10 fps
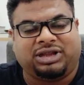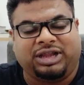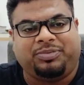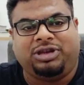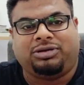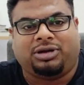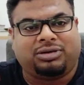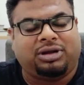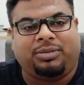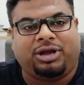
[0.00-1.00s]
let me
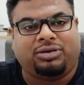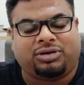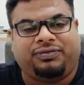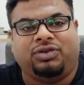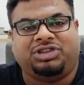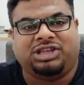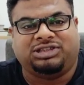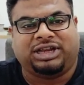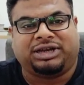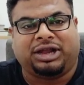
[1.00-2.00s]
talk about a few
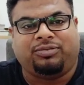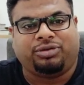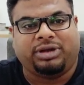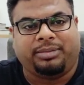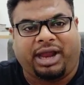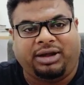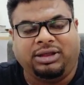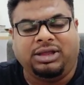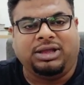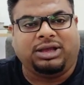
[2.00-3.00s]
things that come to my mind.
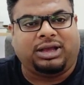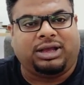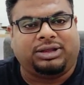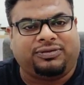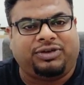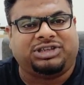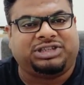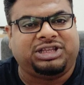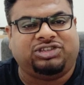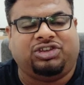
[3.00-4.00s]
The
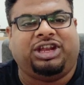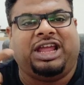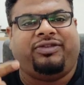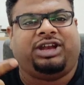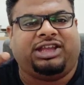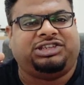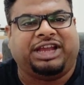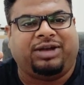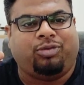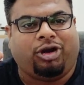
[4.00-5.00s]
first thing is you can have a nice
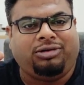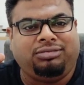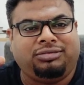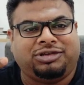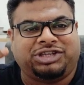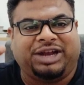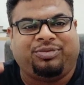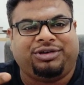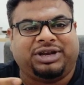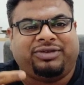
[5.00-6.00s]
chatbot
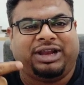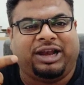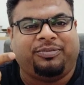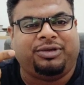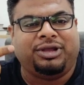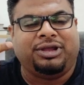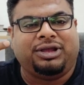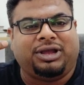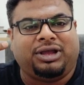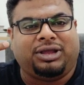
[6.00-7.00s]
that will
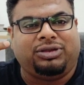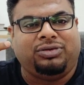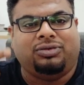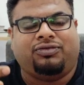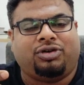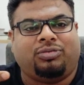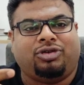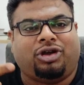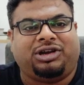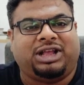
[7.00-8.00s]
help you
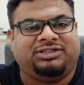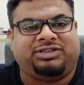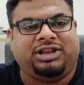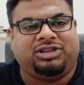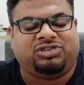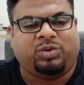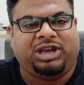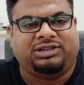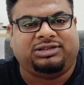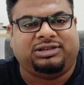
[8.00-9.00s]
from not answering the
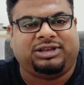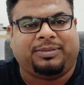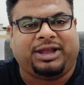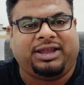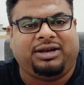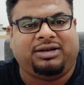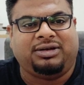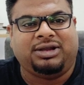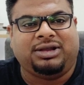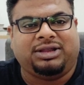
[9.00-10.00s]
queries of the
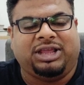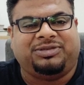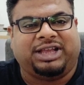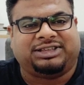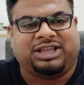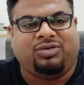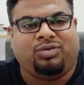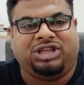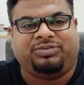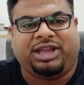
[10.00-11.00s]
supplier keeps asking,
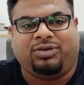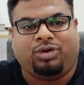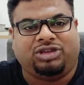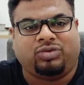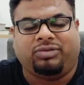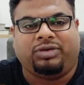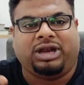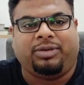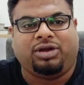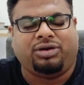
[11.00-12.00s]
where's my invoice, when
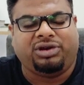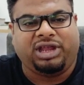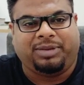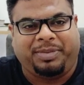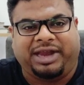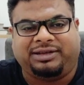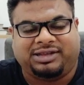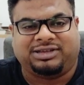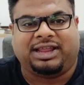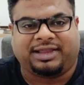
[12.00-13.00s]
am I going to get paid,
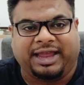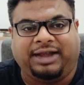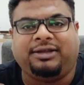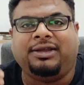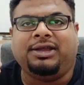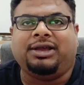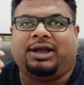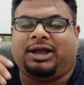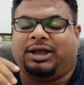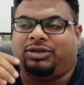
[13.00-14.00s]
things like that.
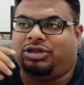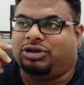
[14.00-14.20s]
You